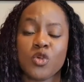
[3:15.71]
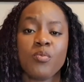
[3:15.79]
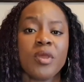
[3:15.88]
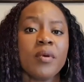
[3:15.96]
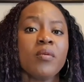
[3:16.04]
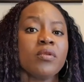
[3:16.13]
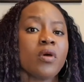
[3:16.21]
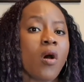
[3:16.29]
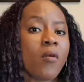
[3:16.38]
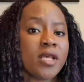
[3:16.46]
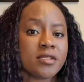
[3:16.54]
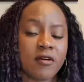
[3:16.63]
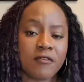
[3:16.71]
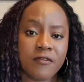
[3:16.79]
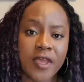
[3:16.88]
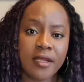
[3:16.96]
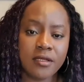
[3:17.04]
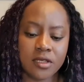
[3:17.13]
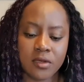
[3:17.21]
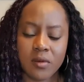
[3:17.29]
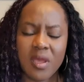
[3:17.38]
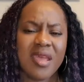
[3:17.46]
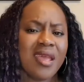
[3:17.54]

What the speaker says: So people would always offend you.